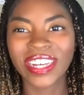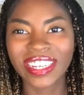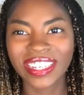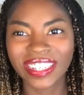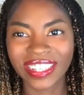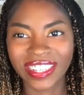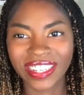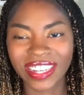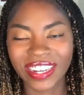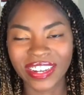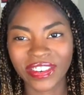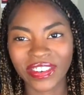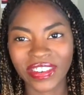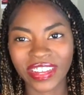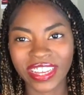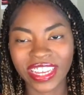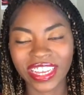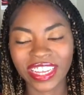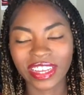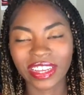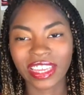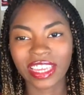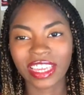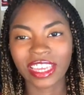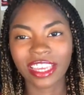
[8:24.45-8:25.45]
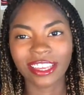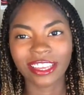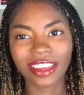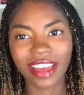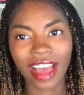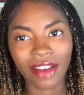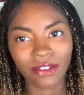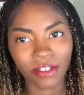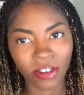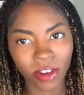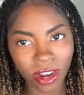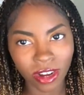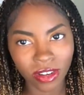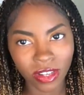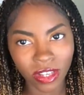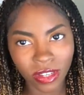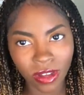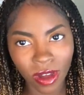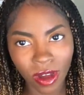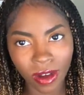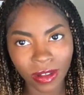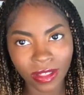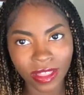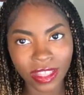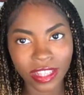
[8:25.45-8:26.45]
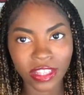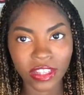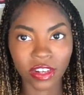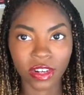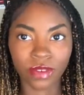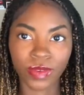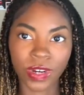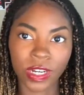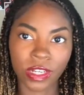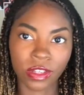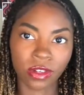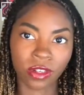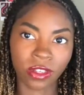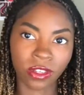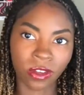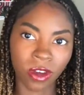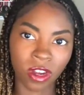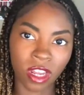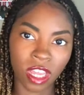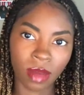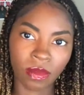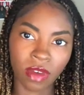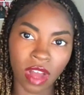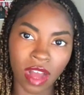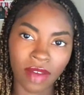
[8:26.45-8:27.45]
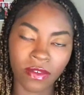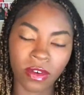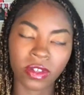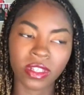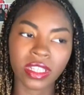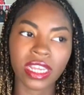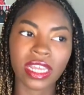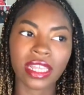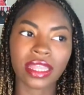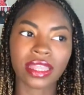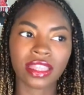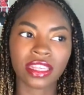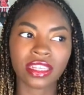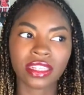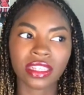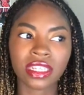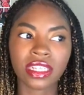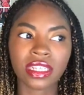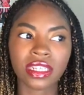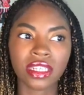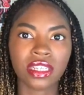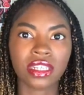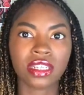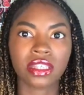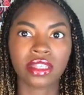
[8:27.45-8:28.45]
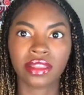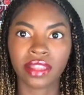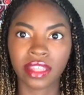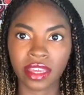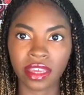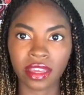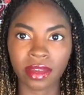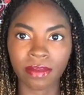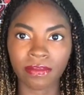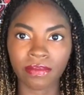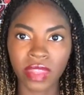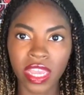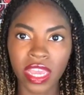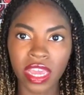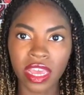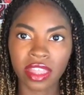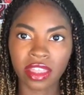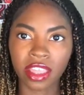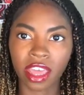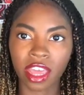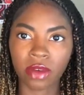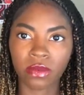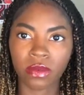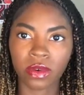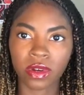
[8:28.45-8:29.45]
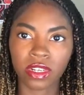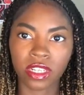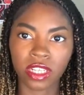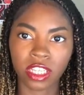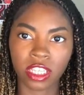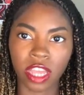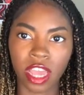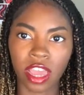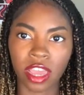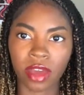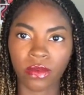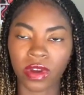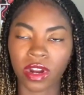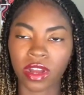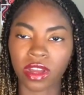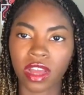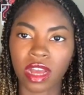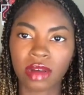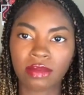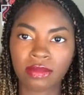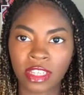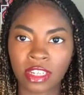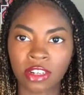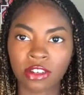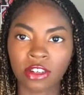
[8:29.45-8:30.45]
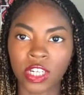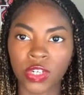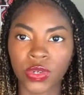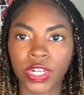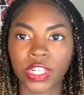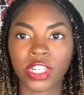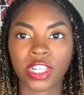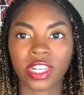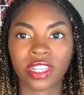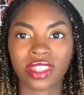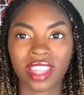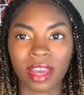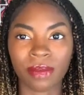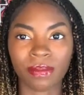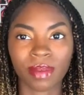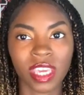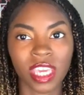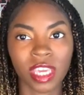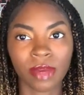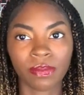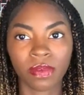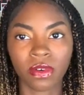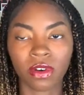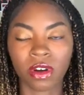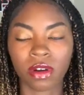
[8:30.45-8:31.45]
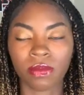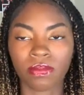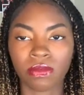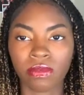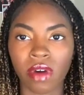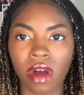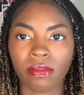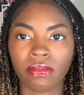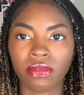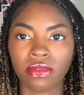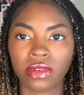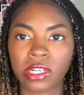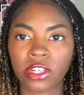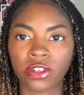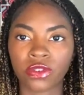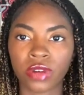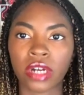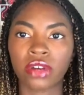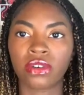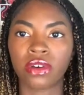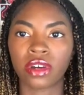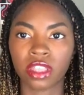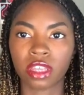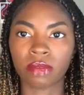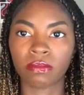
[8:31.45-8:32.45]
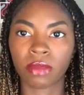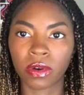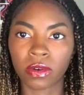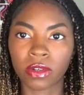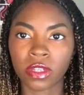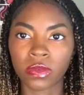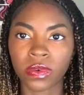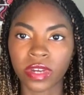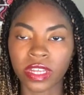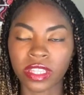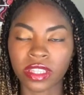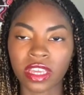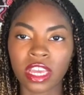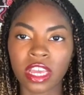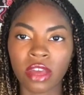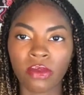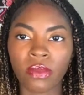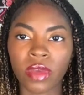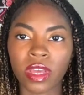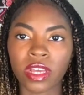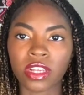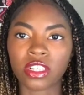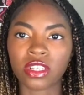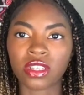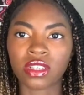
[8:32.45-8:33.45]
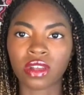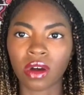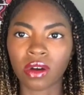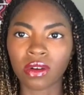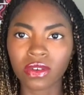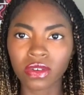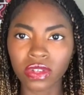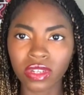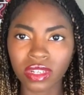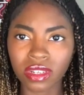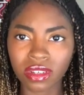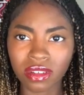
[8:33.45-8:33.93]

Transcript: So have a lot of salt, that's going to raise your sodium levels, and this is the thing that I would say when it comes to nutrition that people are probably struggling the most with, because salt,